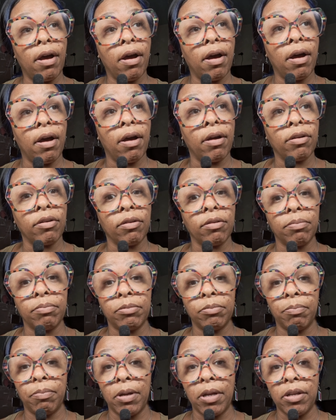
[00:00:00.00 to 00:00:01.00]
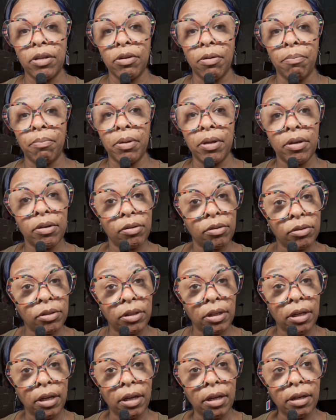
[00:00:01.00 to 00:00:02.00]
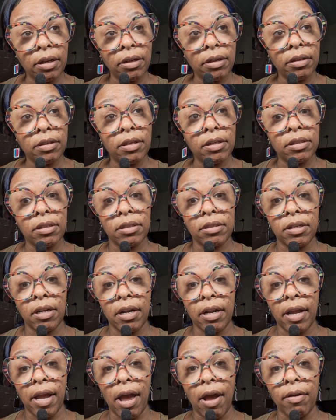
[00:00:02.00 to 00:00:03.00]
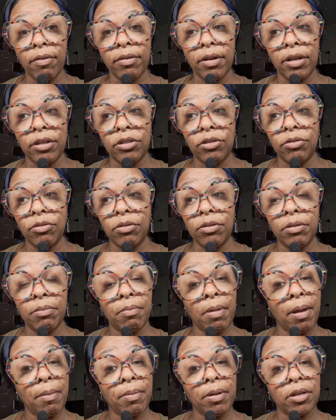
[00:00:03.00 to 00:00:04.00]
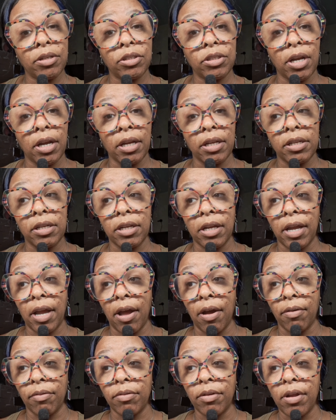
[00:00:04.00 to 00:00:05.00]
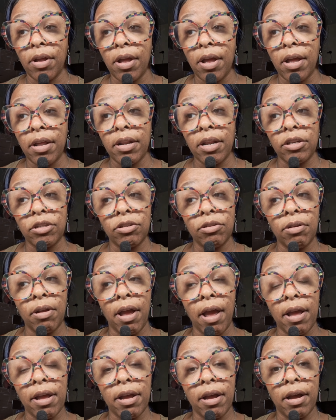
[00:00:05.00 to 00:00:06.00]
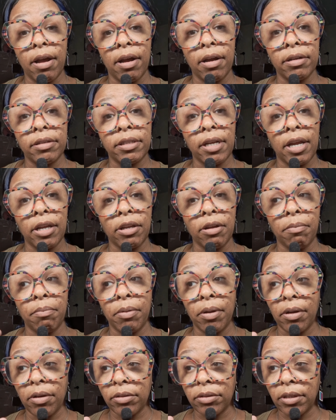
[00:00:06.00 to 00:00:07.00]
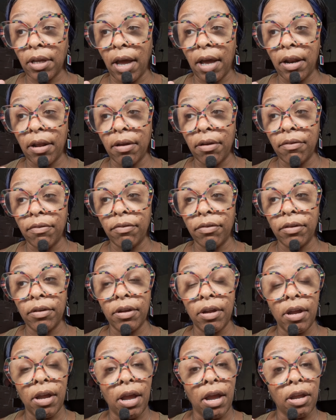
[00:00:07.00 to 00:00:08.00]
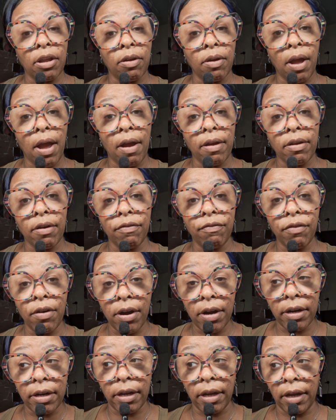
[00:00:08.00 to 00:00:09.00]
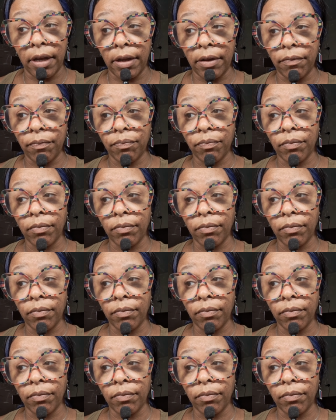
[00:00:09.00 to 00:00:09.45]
You can spend your bills in. This is an account that you, maybe a checking account that you take your bills out of, and you have your fund in.